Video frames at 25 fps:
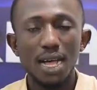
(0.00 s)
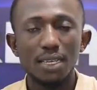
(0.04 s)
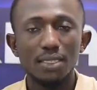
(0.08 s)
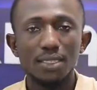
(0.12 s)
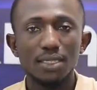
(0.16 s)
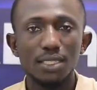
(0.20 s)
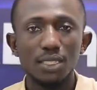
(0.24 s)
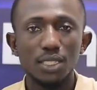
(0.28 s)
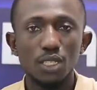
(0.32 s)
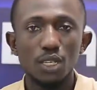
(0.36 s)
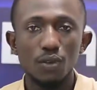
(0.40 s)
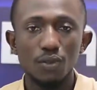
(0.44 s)
as
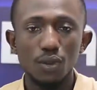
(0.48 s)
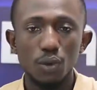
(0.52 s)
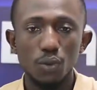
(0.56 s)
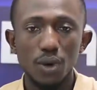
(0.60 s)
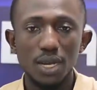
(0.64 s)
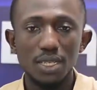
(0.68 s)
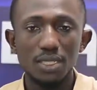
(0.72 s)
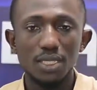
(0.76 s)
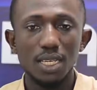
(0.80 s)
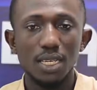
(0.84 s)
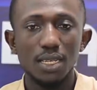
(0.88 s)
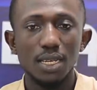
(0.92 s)
3 of the
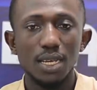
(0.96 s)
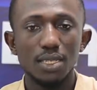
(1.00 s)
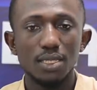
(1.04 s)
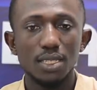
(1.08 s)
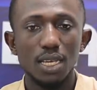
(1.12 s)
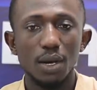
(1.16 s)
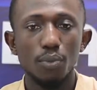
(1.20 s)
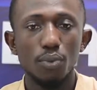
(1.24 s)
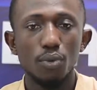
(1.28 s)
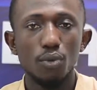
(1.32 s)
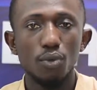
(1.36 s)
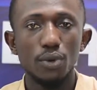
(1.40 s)

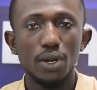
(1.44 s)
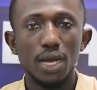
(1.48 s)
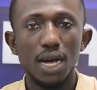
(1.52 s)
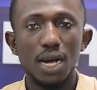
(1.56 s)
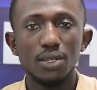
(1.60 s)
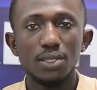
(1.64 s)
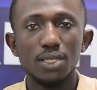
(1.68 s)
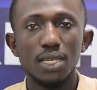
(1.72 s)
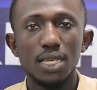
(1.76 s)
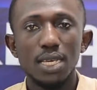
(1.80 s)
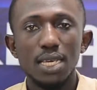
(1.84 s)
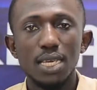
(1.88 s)
Westerners are pulled
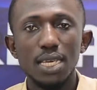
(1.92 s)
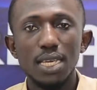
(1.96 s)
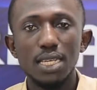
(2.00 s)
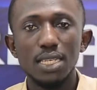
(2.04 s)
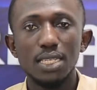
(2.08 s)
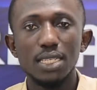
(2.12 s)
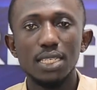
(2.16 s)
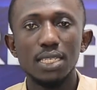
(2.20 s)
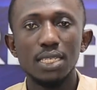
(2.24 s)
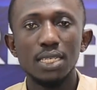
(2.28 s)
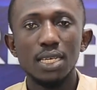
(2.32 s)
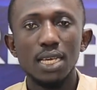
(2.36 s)
out
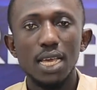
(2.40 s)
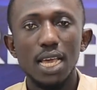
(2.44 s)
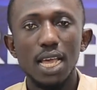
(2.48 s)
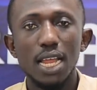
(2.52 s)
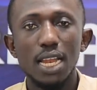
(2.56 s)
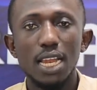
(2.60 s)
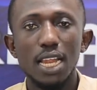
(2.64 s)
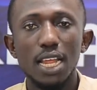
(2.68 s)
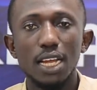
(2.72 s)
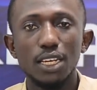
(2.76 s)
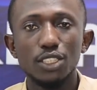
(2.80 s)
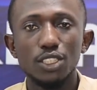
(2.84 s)
in the
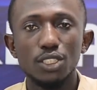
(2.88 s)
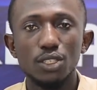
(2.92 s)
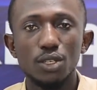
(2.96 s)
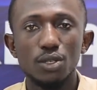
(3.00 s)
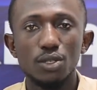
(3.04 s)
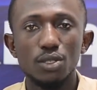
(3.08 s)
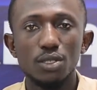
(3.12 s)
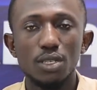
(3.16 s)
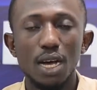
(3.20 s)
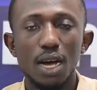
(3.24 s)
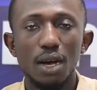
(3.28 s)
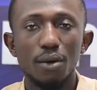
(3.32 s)

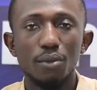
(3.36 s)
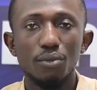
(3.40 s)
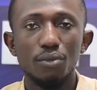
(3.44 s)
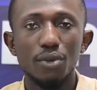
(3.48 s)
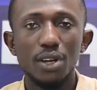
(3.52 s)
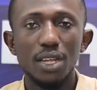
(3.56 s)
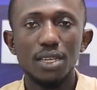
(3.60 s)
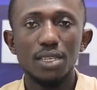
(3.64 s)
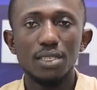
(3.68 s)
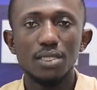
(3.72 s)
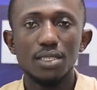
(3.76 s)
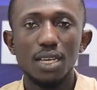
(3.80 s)
election
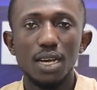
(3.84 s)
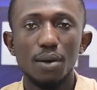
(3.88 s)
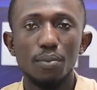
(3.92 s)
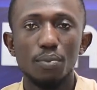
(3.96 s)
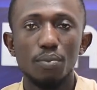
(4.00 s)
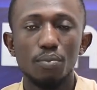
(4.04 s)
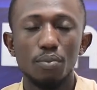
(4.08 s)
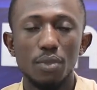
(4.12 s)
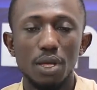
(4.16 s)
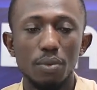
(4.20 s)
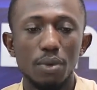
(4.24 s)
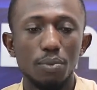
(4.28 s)
race,
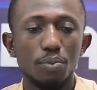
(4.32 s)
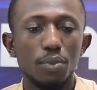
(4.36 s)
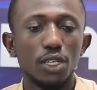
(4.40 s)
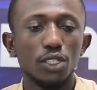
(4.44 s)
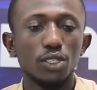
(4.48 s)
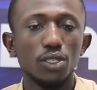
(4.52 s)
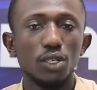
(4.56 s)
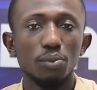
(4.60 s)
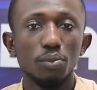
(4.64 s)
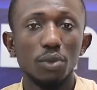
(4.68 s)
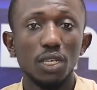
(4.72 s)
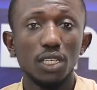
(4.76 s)

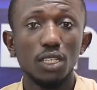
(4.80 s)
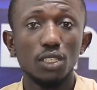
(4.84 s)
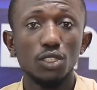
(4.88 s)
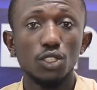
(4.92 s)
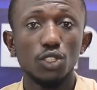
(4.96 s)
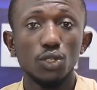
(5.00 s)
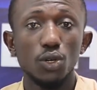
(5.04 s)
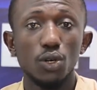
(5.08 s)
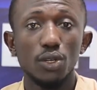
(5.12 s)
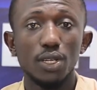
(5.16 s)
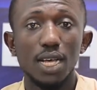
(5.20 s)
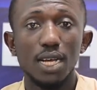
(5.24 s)
making
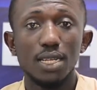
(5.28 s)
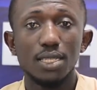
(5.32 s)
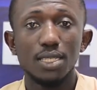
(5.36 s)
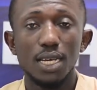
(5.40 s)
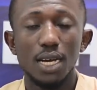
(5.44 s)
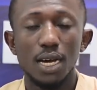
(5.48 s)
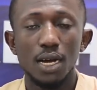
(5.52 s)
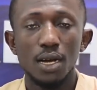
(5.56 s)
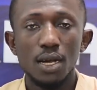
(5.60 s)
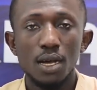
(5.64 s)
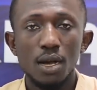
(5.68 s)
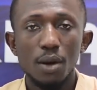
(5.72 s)
sure that
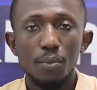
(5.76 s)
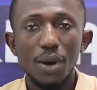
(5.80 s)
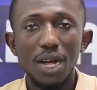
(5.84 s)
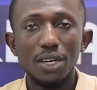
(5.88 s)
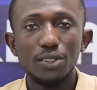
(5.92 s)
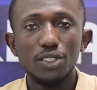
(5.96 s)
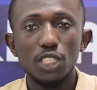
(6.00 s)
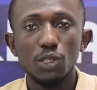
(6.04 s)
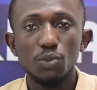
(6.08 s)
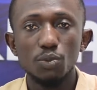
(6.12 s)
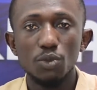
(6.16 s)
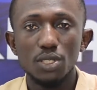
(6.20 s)

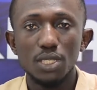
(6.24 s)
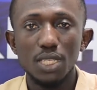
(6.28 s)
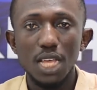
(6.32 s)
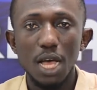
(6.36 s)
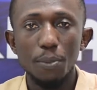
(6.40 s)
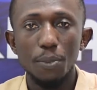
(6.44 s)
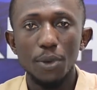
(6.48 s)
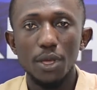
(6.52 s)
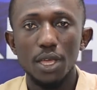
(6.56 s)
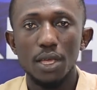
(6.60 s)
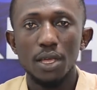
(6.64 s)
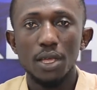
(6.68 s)
Patrice
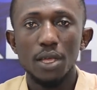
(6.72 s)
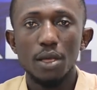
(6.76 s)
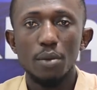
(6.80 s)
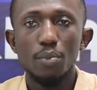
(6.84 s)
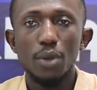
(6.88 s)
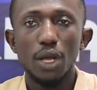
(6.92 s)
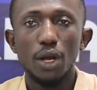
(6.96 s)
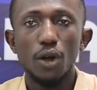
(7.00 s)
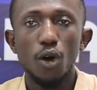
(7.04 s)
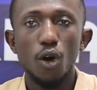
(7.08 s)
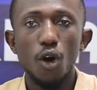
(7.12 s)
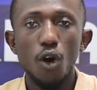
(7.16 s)
Mosape
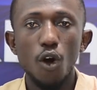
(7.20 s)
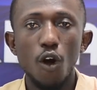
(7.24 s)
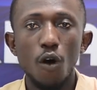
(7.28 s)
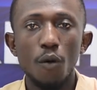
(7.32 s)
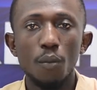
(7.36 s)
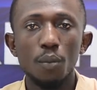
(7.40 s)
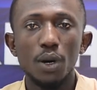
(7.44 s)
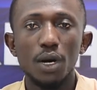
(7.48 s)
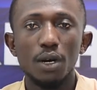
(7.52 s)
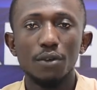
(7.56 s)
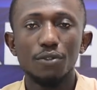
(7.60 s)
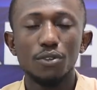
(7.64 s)

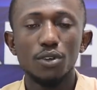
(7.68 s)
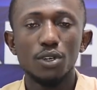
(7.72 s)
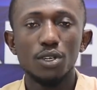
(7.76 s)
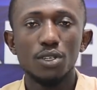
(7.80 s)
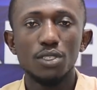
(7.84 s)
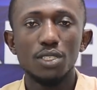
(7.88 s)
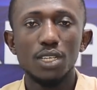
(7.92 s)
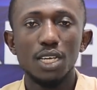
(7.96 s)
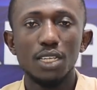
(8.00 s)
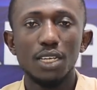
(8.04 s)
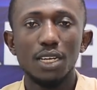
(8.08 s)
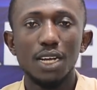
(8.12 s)
become, of
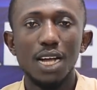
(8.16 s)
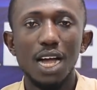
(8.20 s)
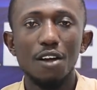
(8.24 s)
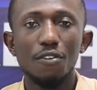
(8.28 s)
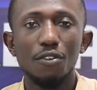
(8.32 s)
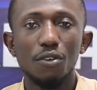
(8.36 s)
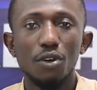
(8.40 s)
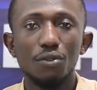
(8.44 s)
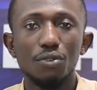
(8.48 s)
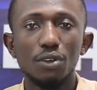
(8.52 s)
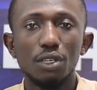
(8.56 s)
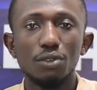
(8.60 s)
course, the
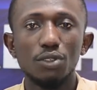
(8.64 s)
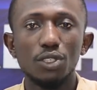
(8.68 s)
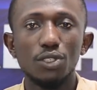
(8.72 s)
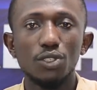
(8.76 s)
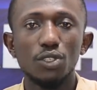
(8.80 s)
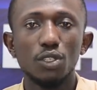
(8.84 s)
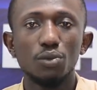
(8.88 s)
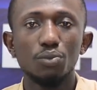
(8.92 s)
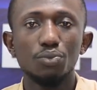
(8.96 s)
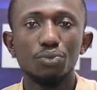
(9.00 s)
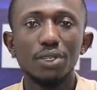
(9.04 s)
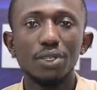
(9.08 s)
CAF Confederation